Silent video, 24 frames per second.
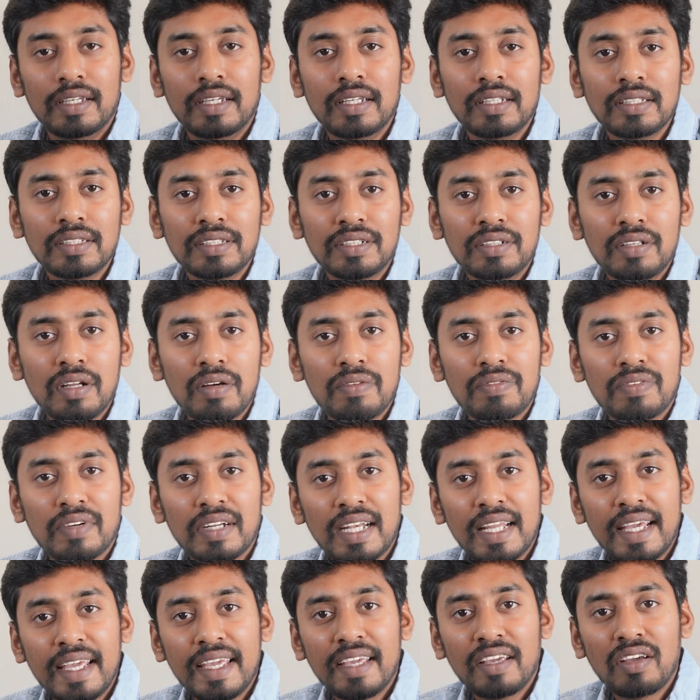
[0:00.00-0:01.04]
Instead of
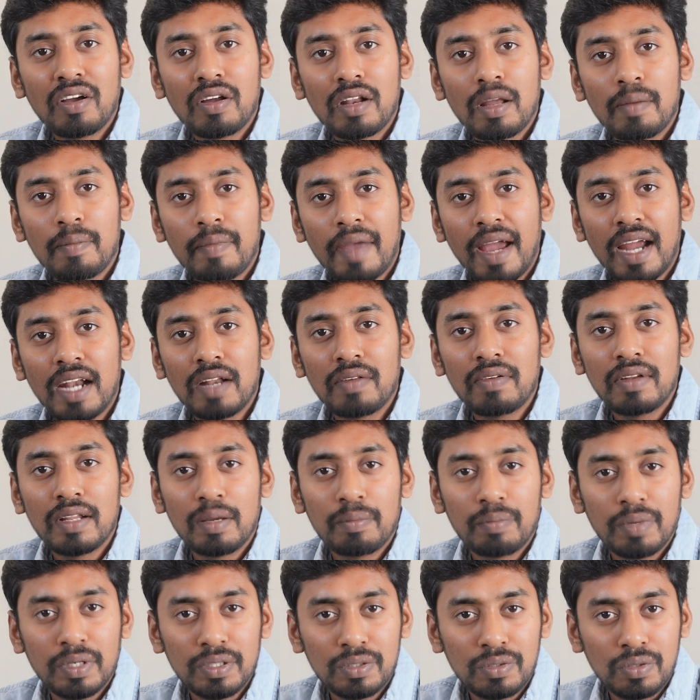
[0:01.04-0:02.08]
relying on a manual
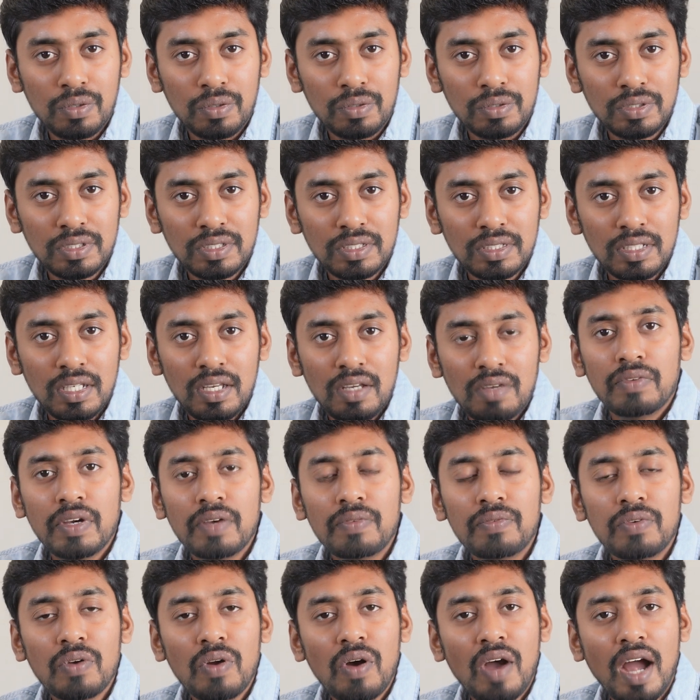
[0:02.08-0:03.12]
embed codes,
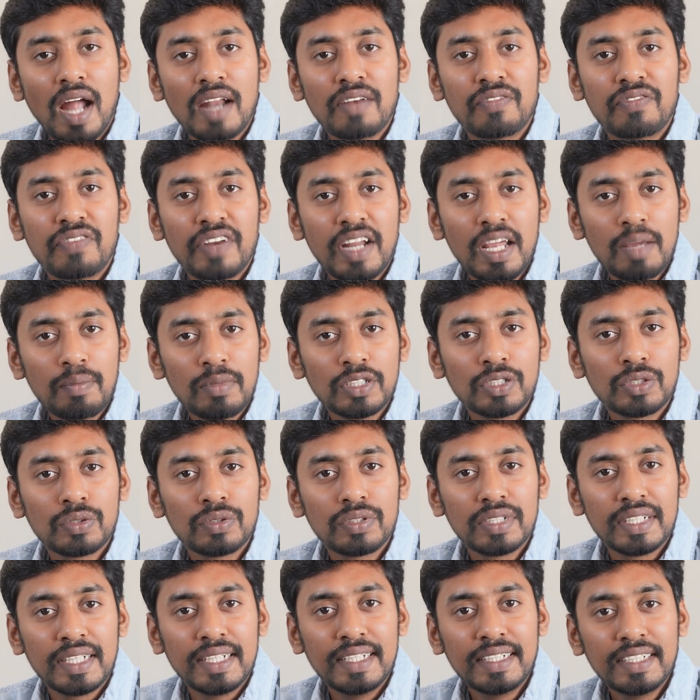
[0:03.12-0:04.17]
Webflow and Framer
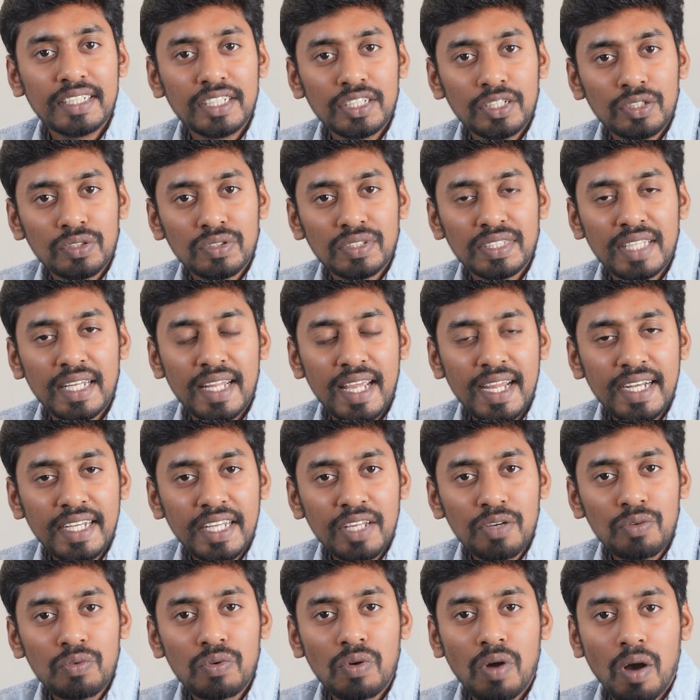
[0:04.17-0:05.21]
should introduce a
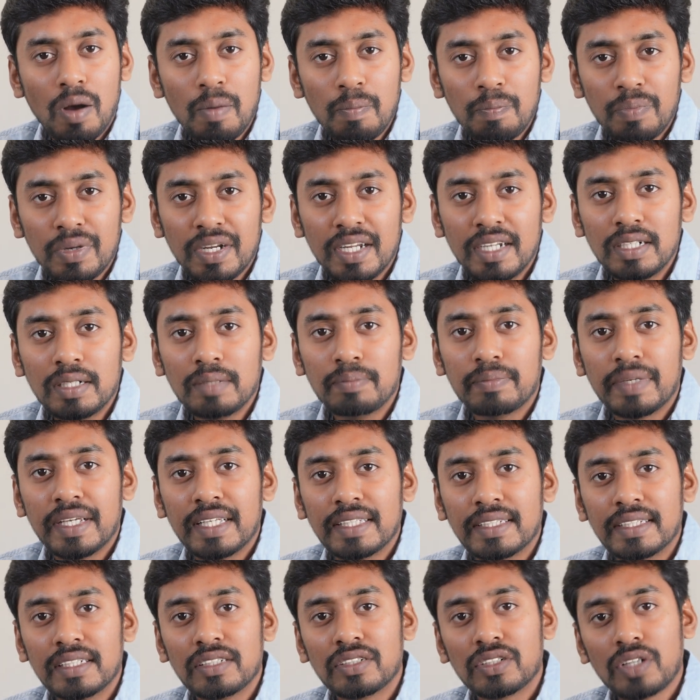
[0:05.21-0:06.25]
native
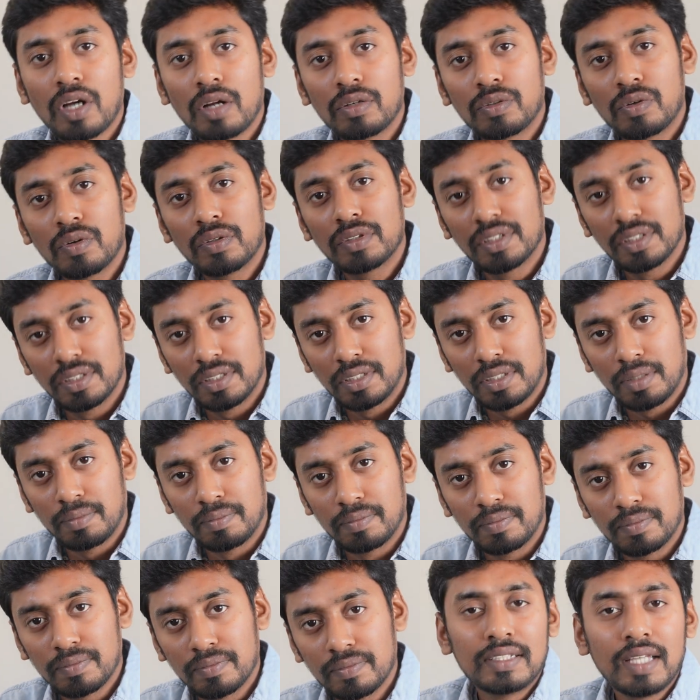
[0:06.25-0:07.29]
component-based shortcode system.
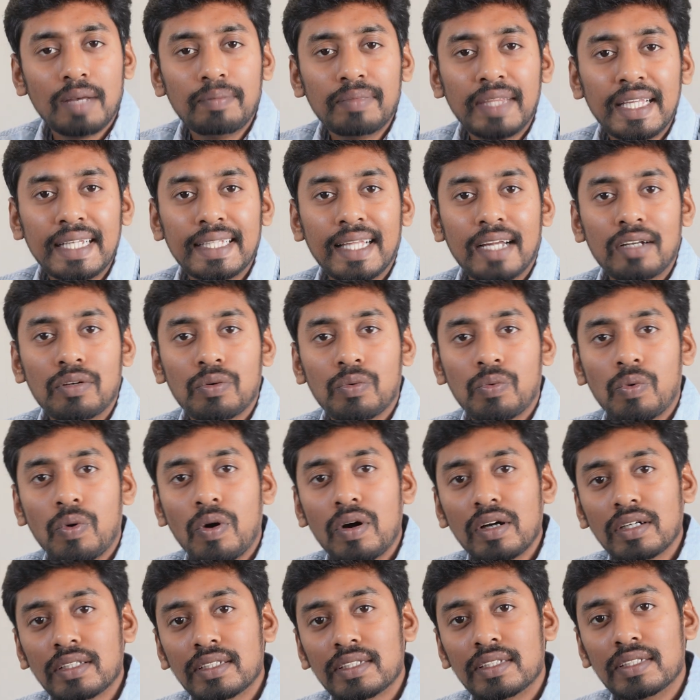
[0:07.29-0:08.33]
Something that
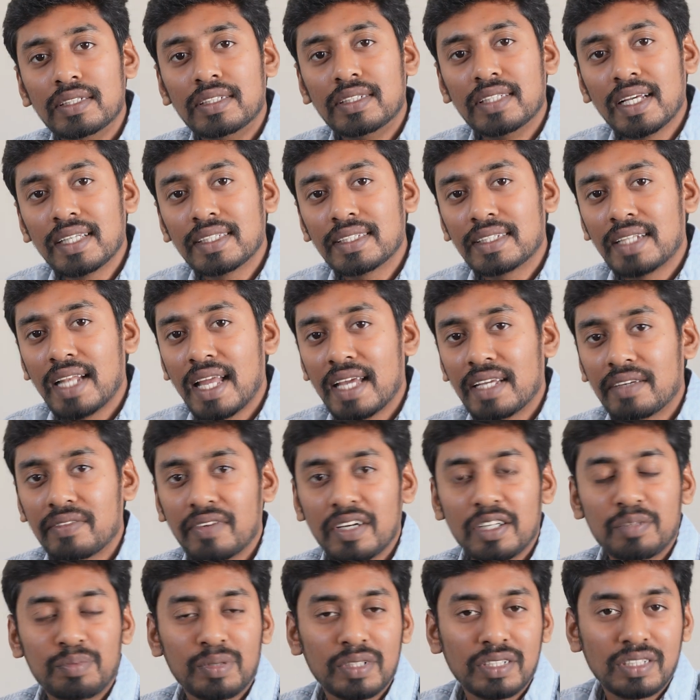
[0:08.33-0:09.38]
works just like
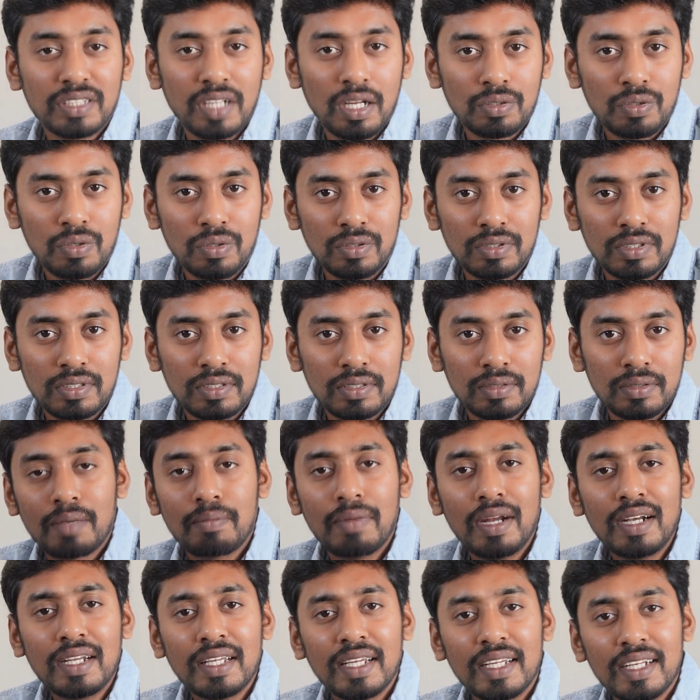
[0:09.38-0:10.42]
WordPress shortcodes,
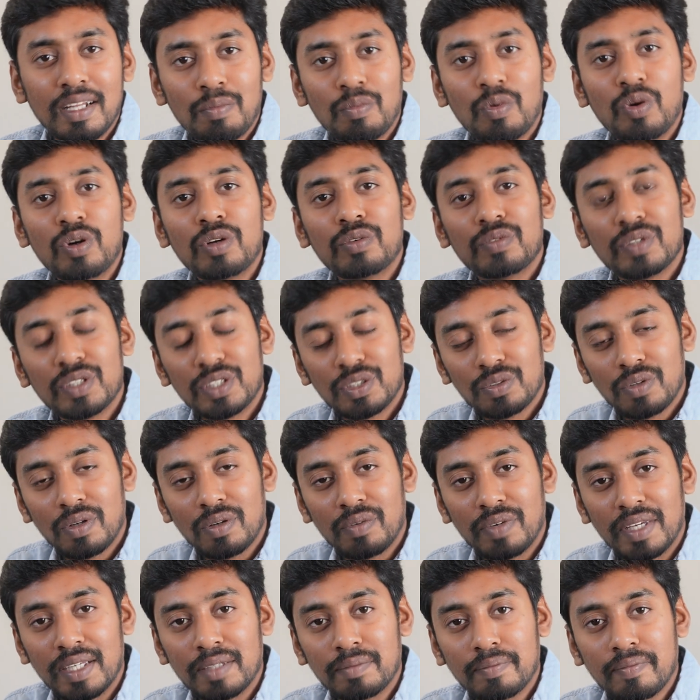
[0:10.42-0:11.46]
but in a more visual way.